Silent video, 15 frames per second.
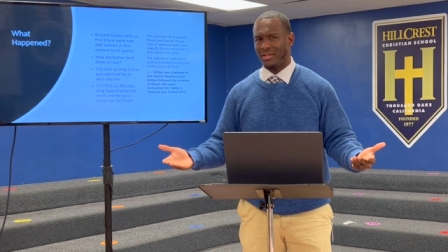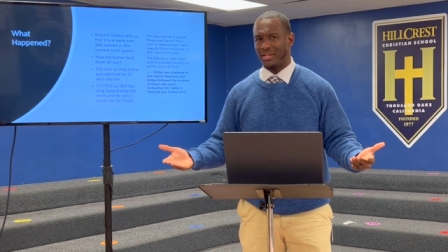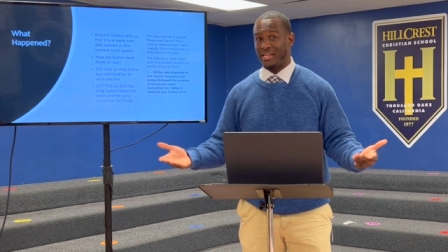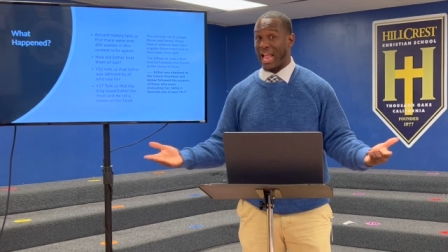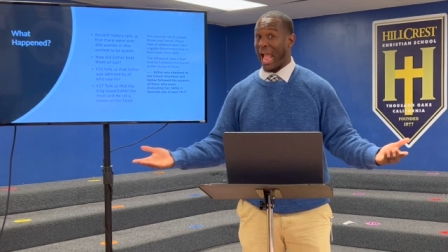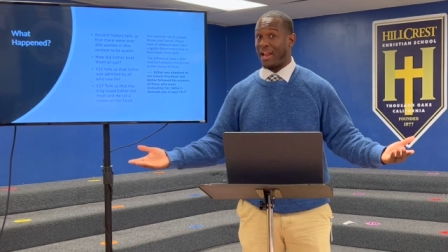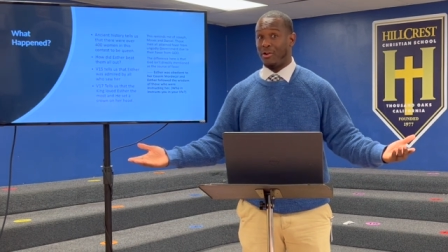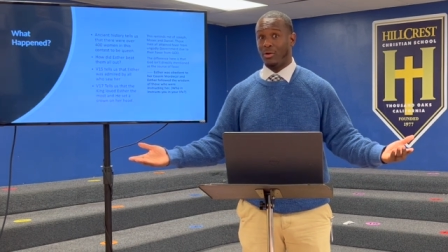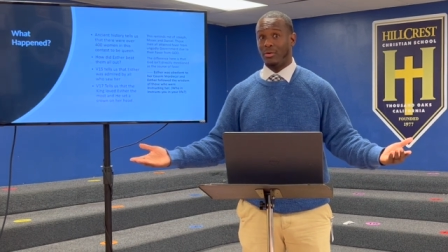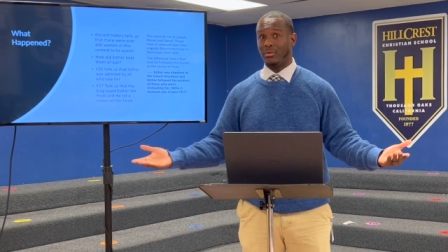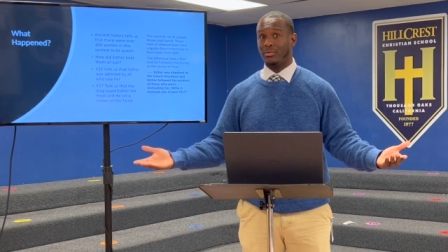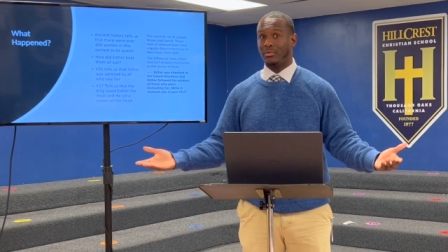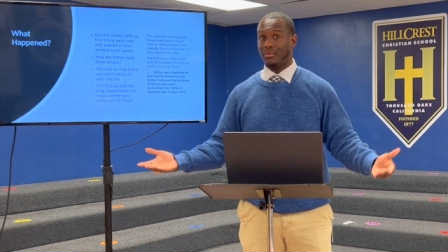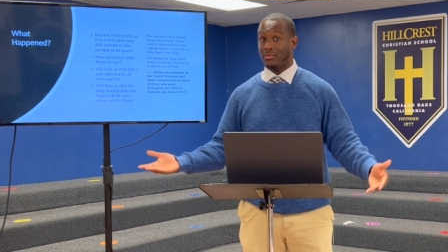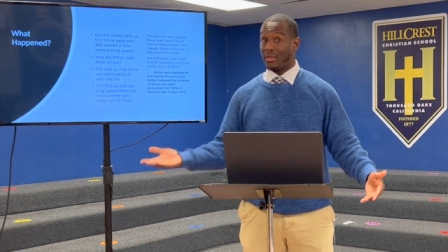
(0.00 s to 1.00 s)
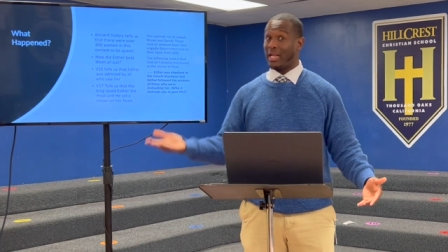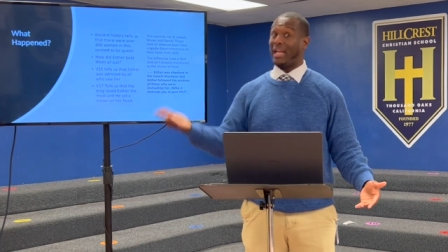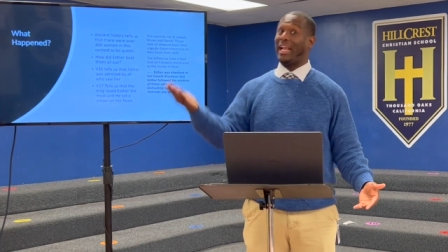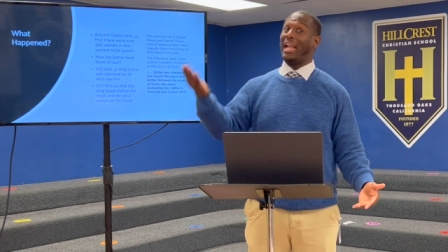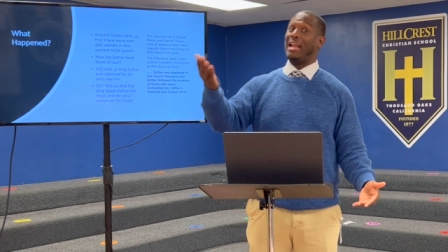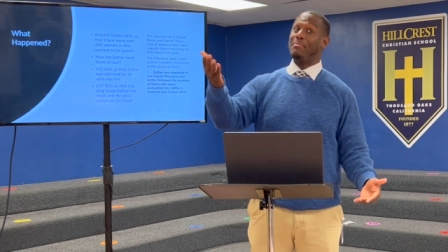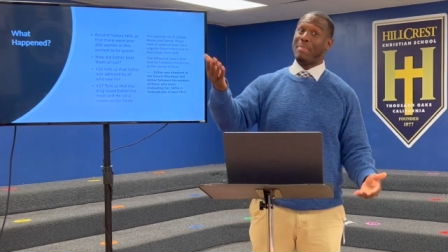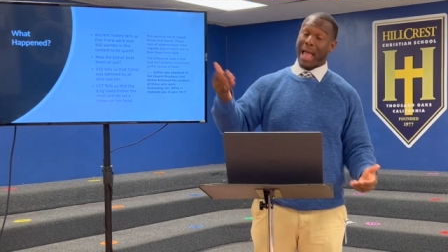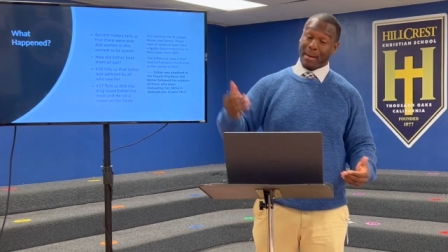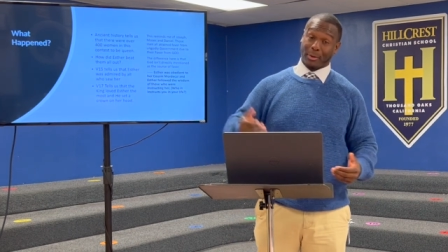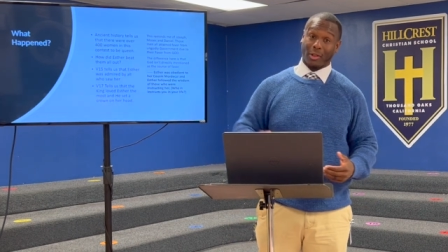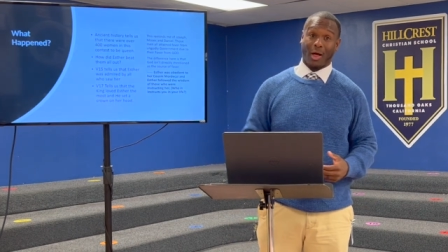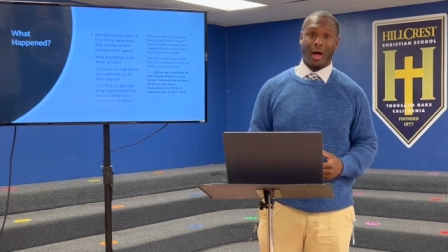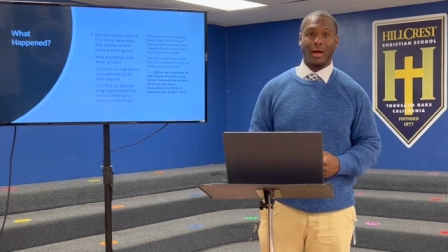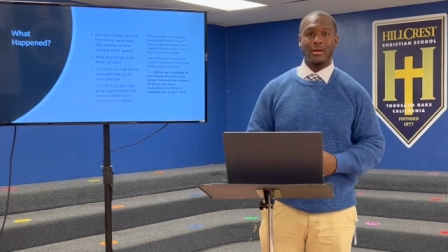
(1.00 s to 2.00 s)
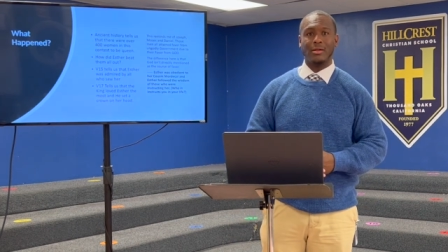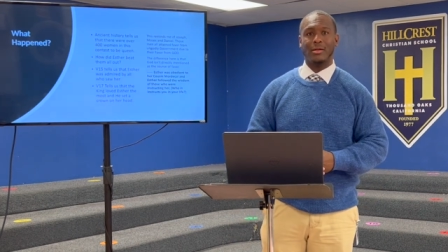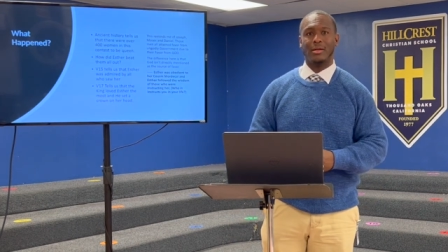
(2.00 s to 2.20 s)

Daniel in Babylon